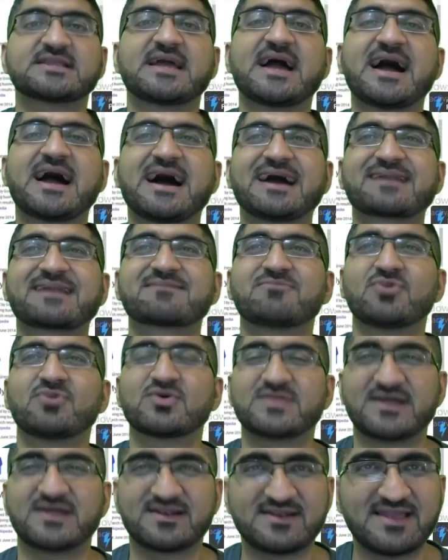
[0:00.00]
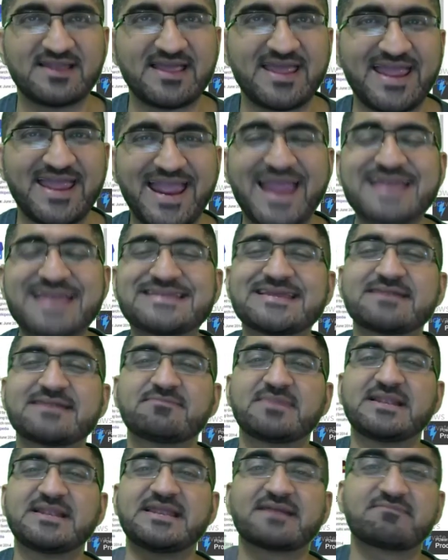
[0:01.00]
There are more than
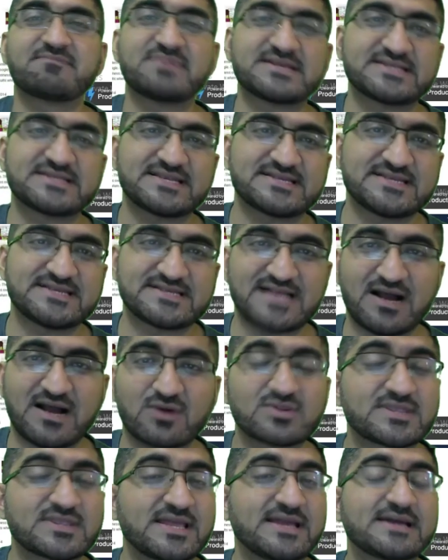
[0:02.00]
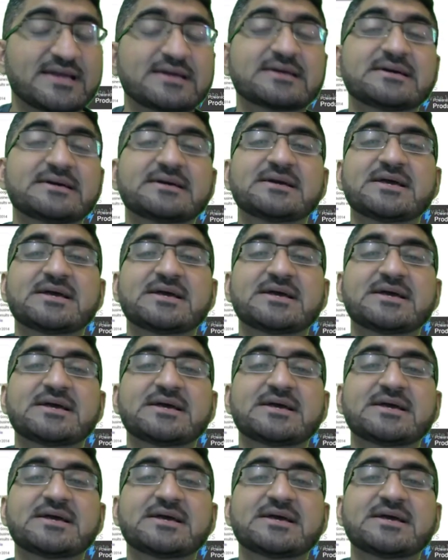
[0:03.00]
18 million businesses out there,